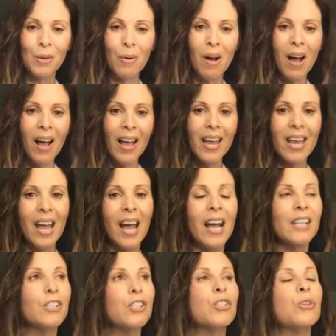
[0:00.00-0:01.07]
So I
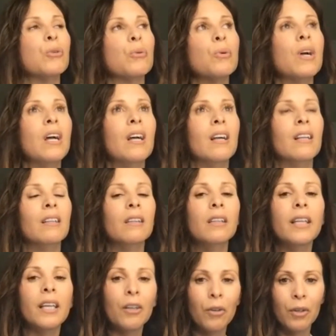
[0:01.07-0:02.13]
had to
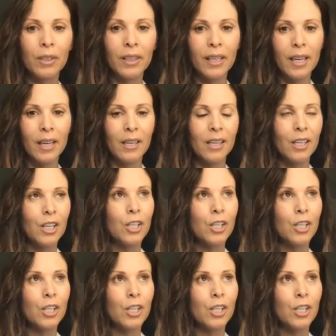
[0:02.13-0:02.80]
literally